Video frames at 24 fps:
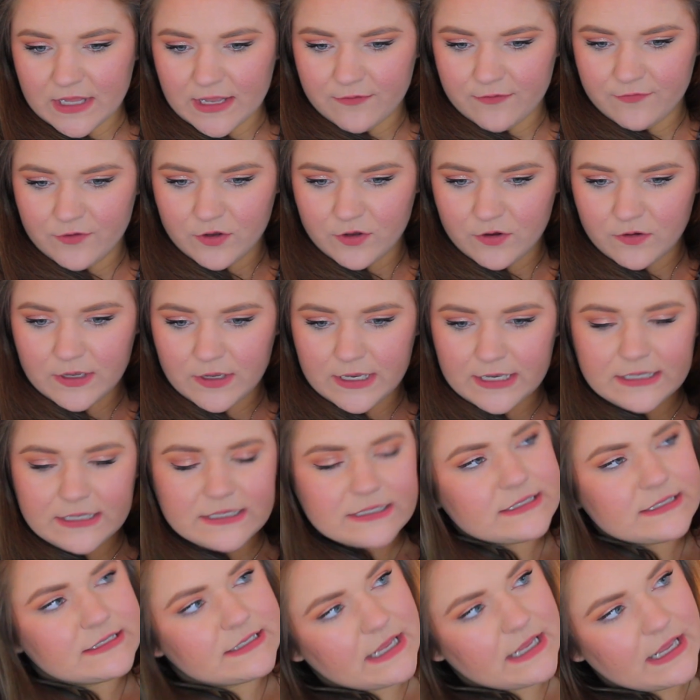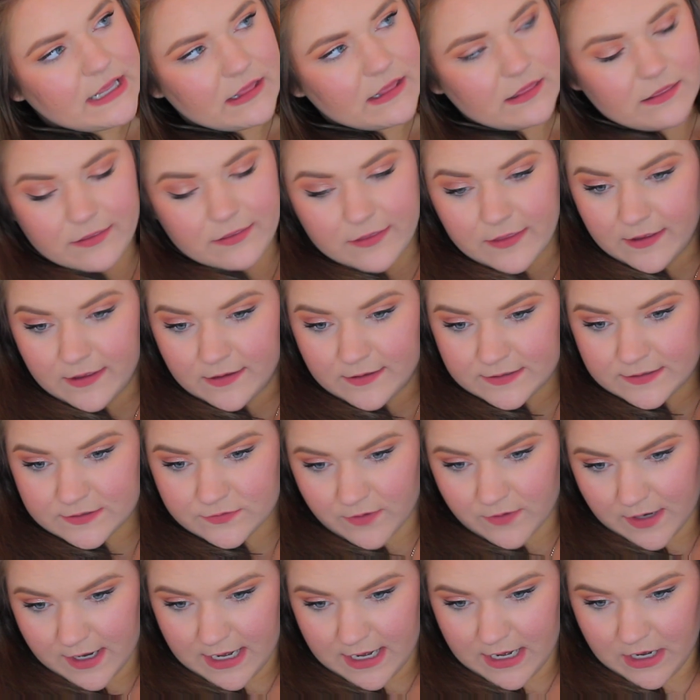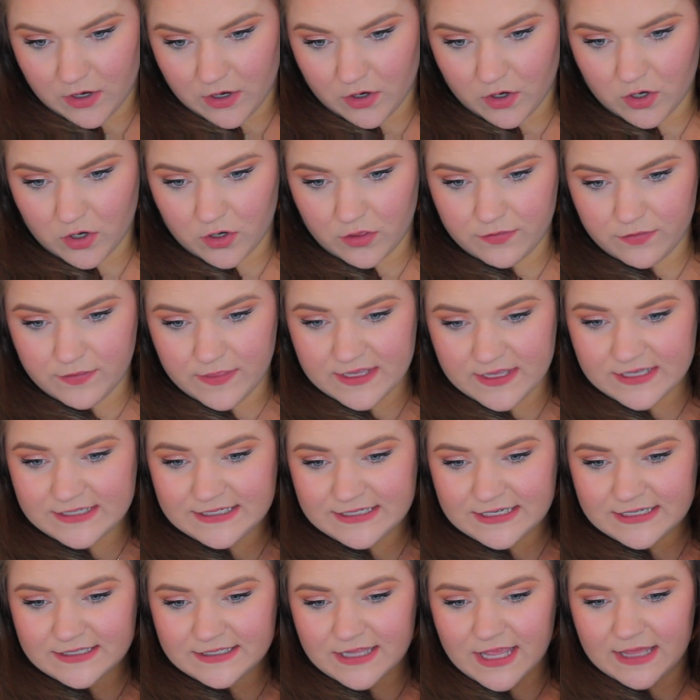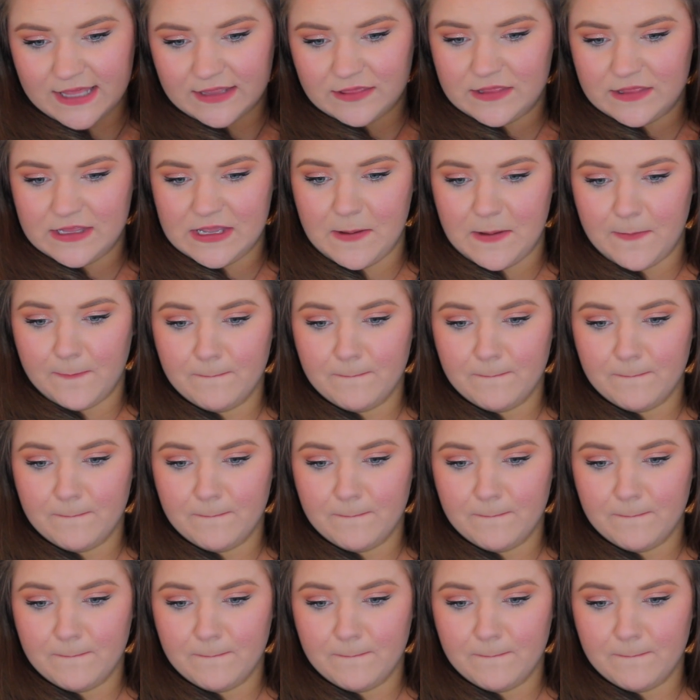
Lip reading: If you can see this right here, this is like the